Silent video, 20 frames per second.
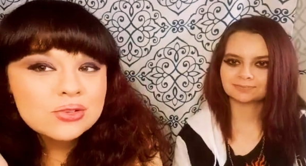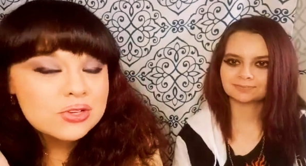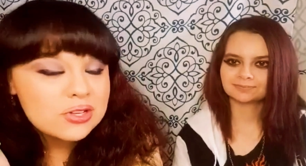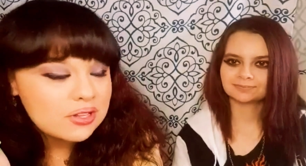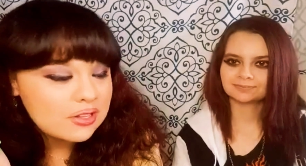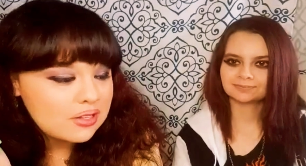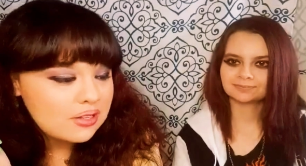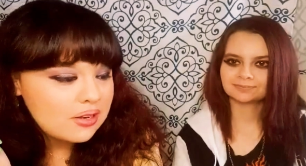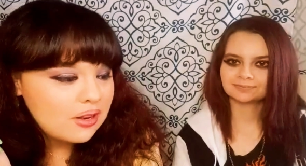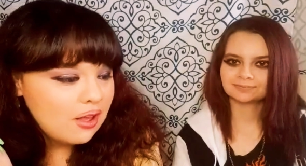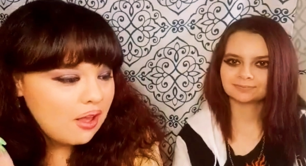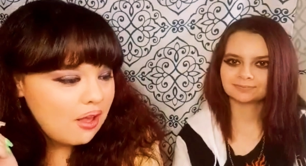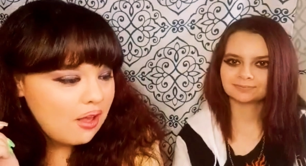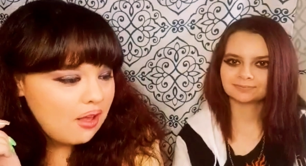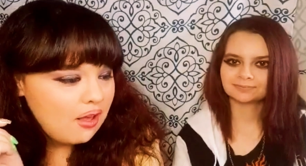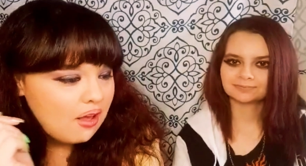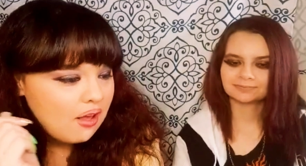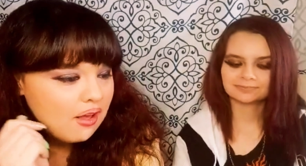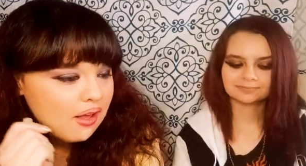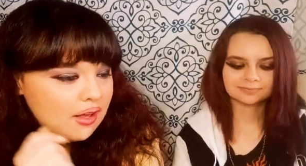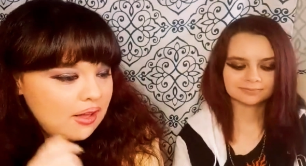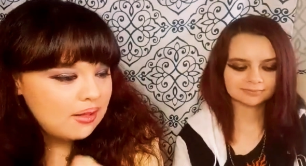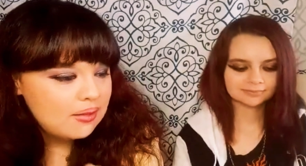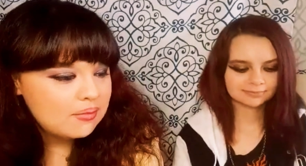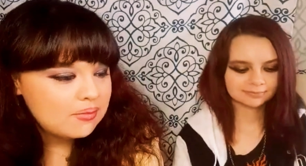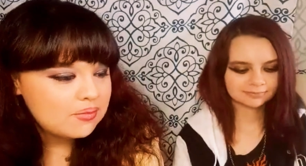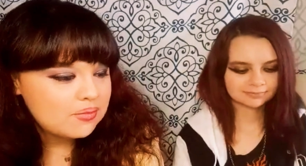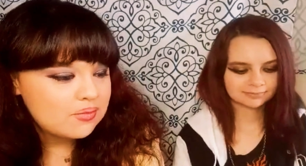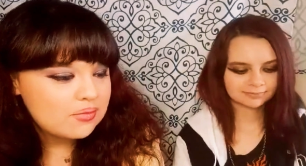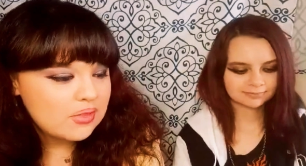Speaker 1: are good.
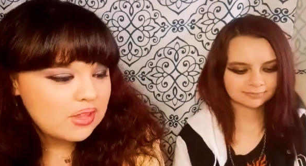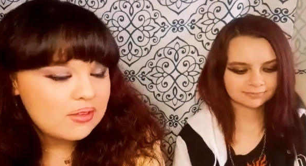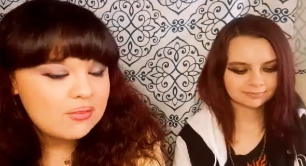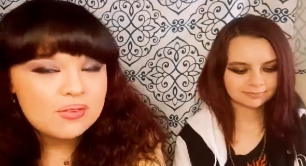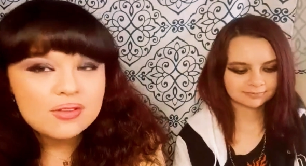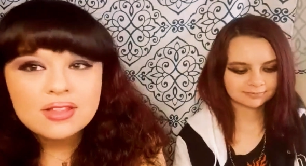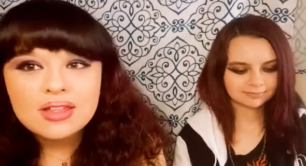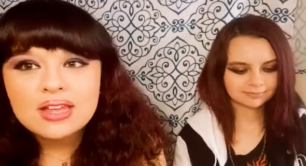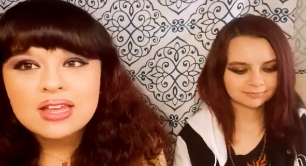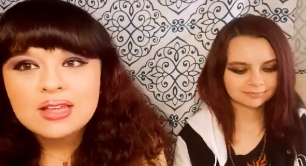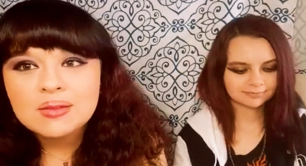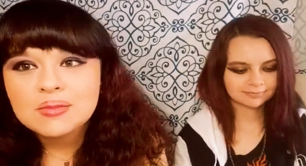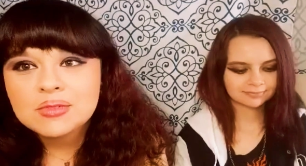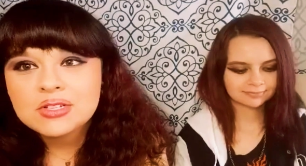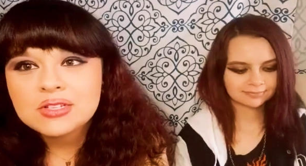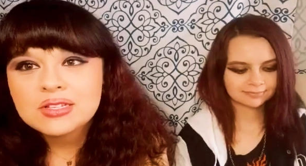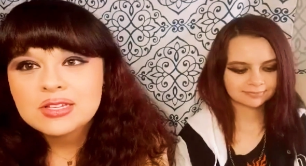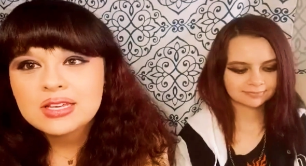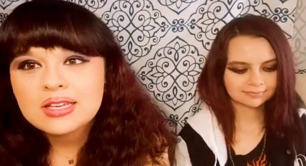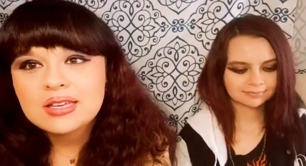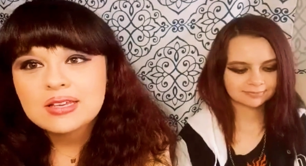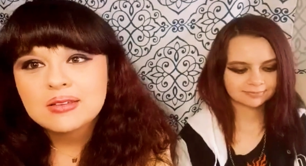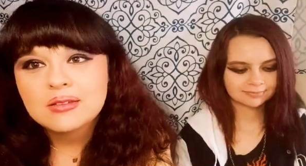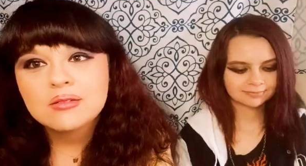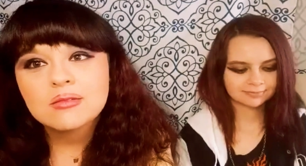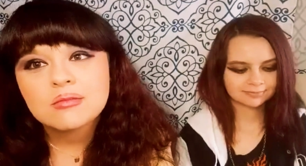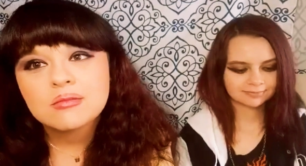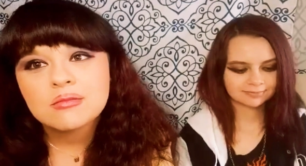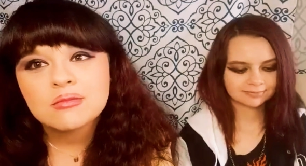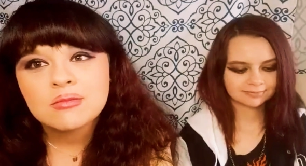Um, I feel like I'm just like
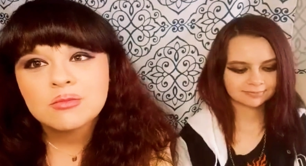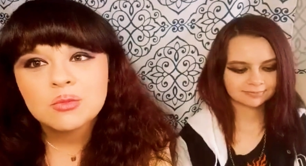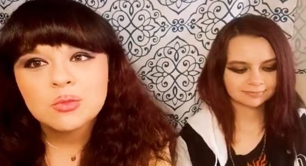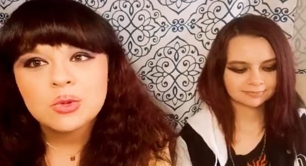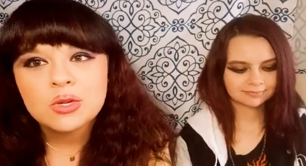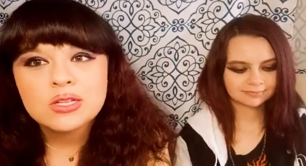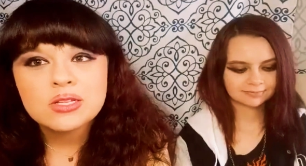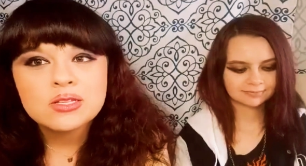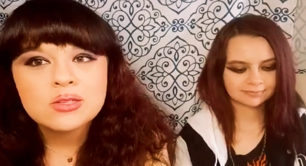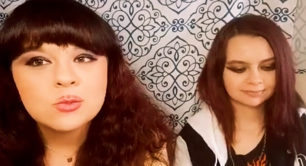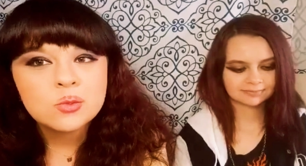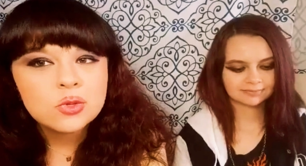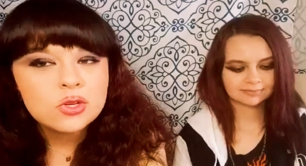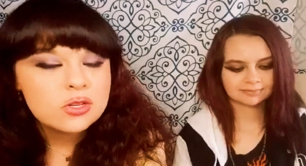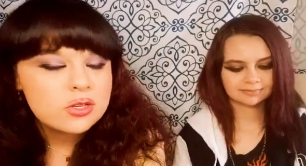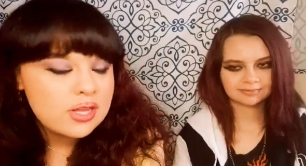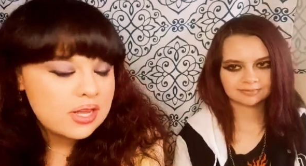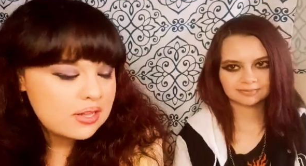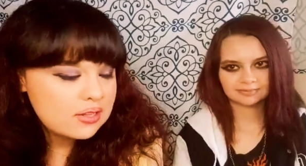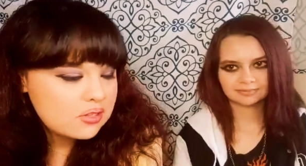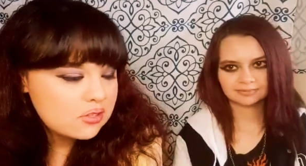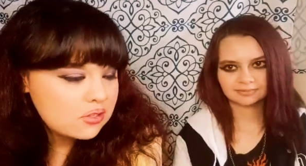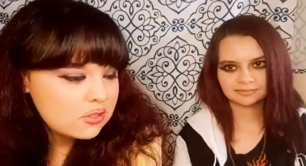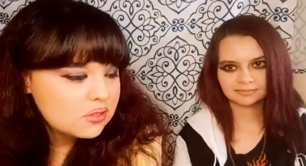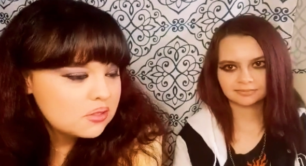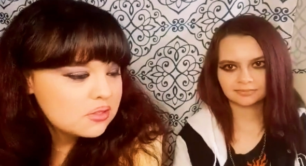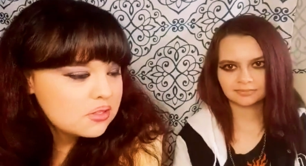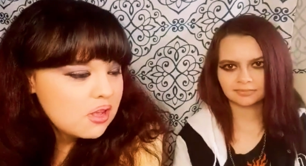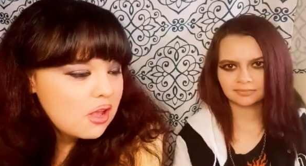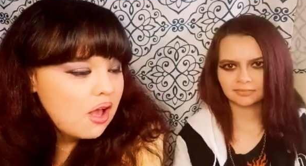one word
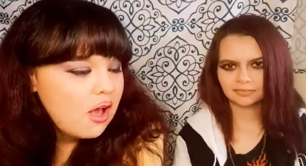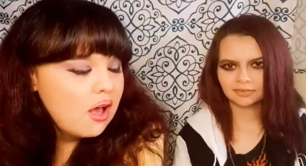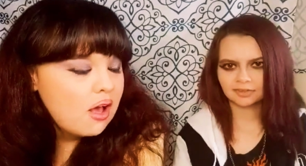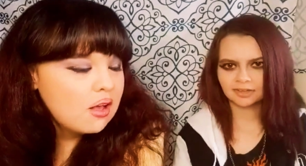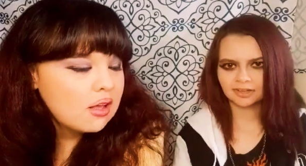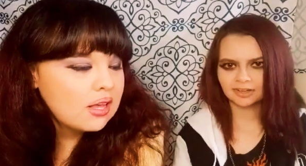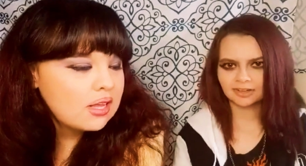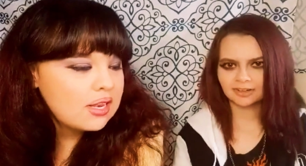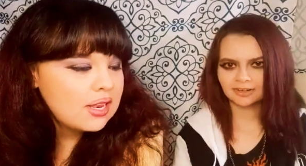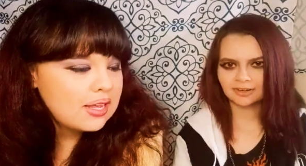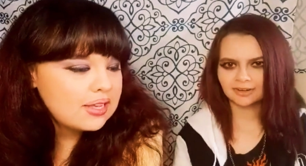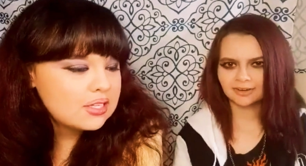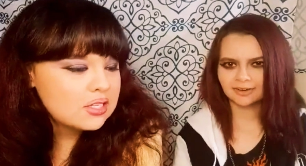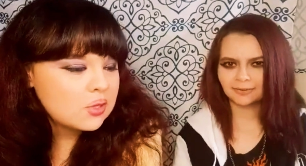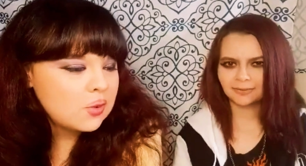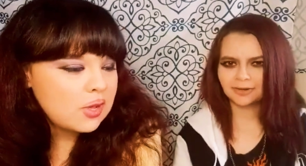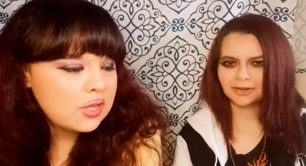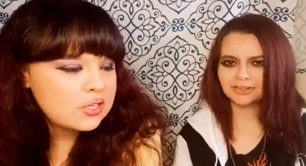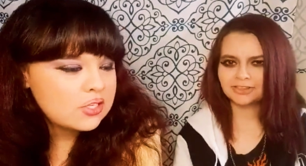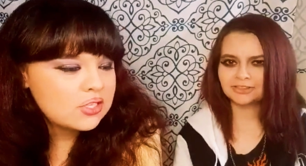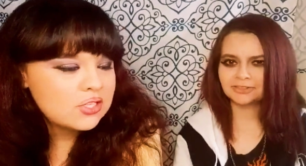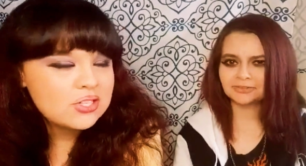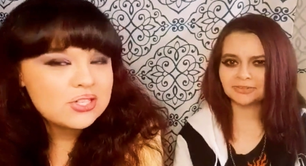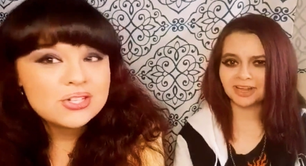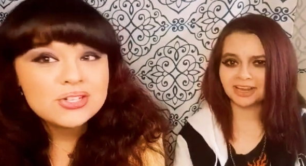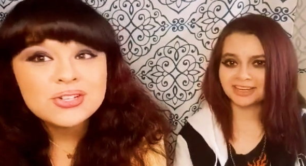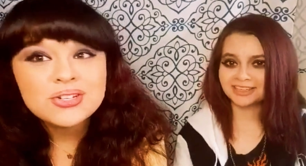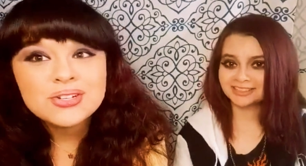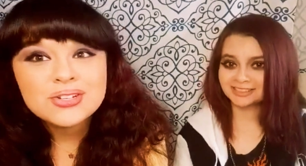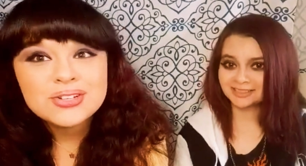answers. Okay, next oh, question. You
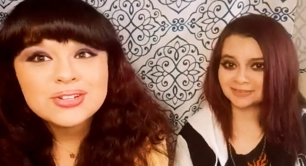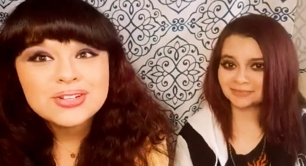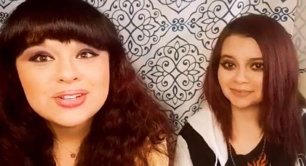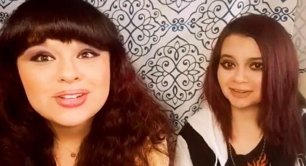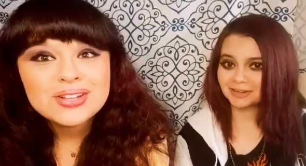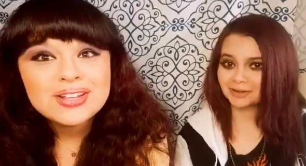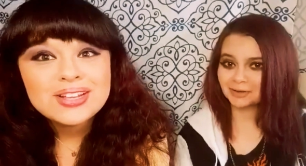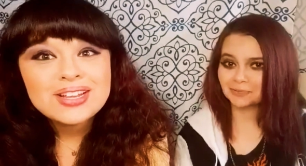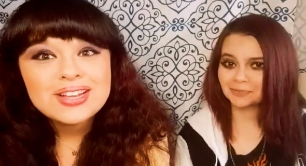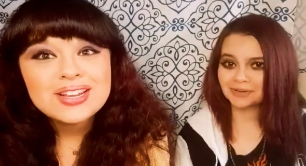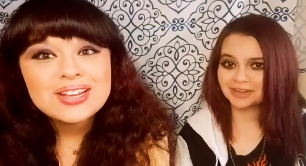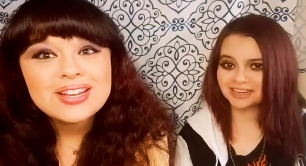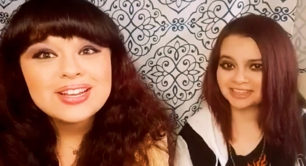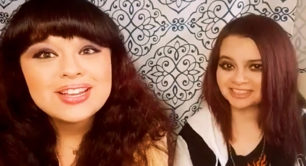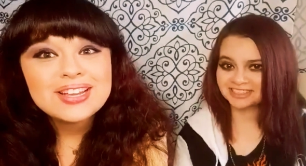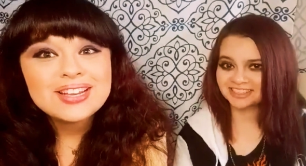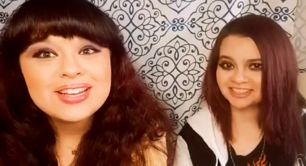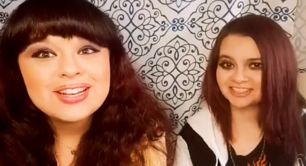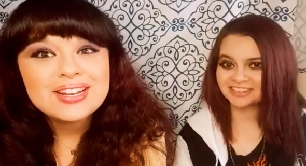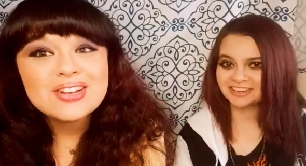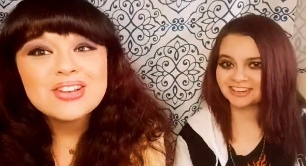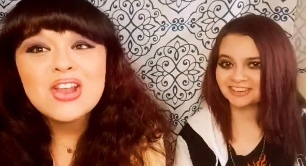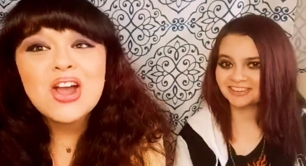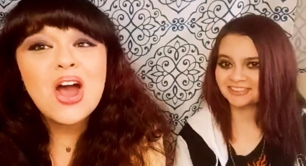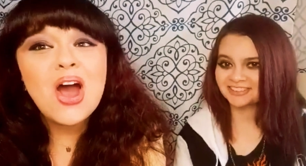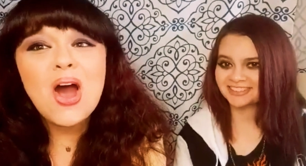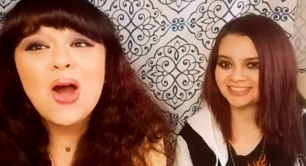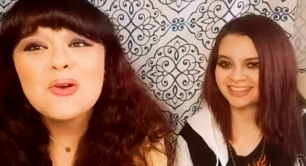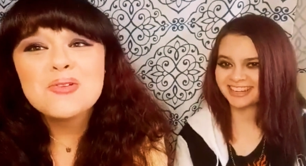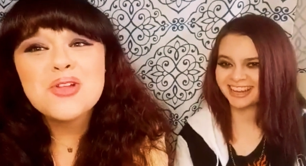like
Speaker 2: somebody who picks their
Speaker 1: nose?
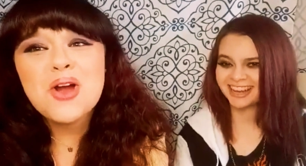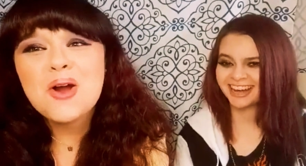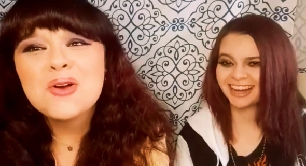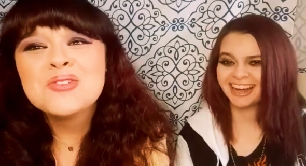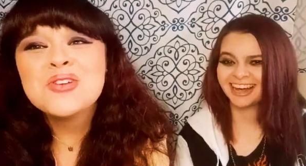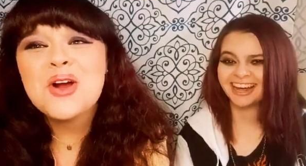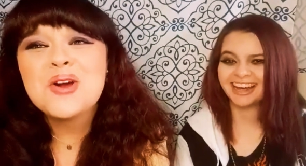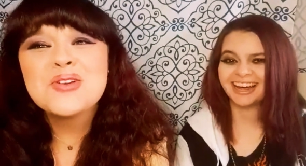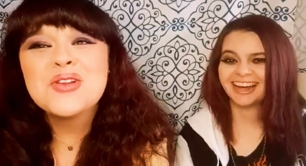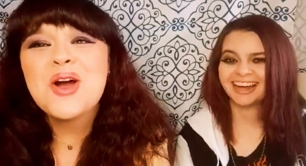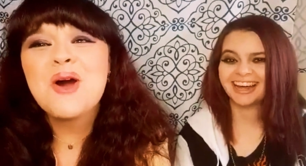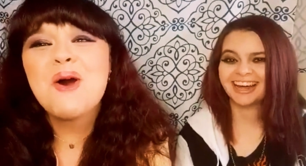No, no, no, no.